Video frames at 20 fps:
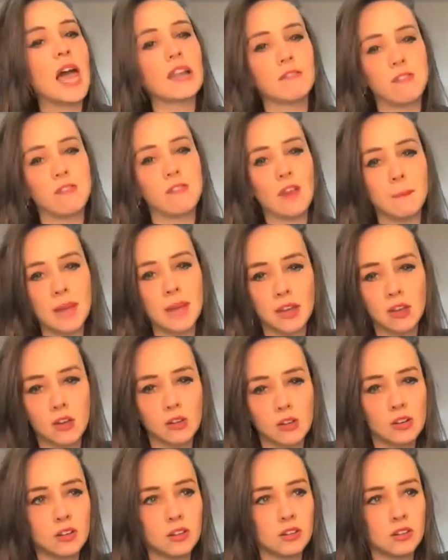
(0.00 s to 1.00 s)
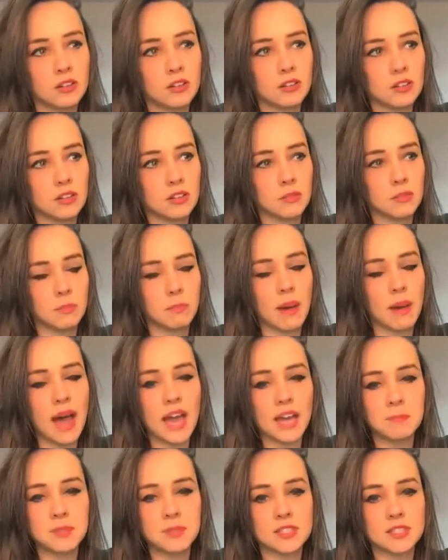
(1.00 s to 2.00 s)
flamenco
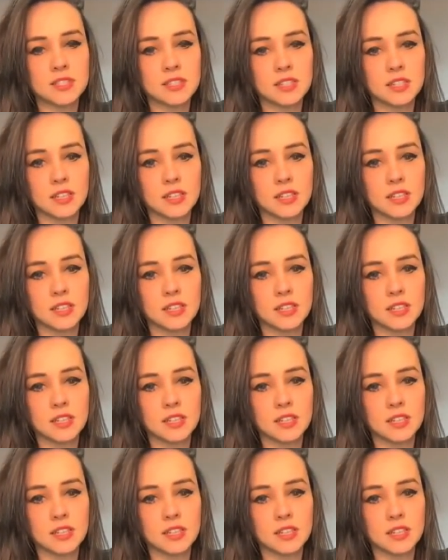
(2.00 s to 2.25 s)
vibes,